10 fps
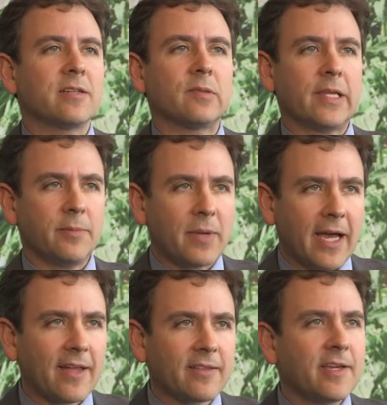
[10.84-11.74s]
of
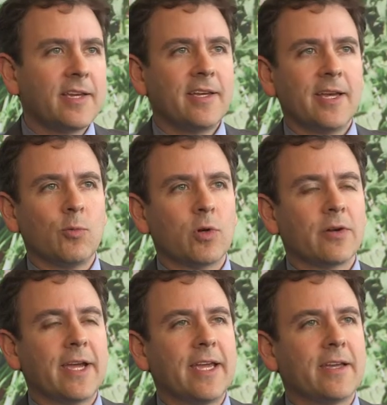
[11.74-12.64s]
LeanPath, and
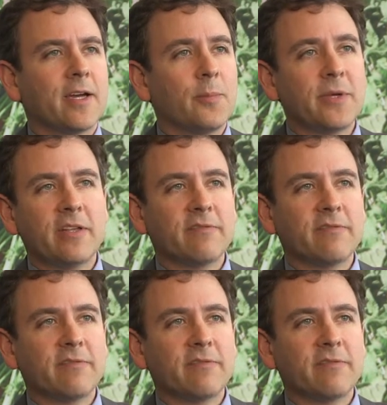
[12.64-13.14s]
we're a company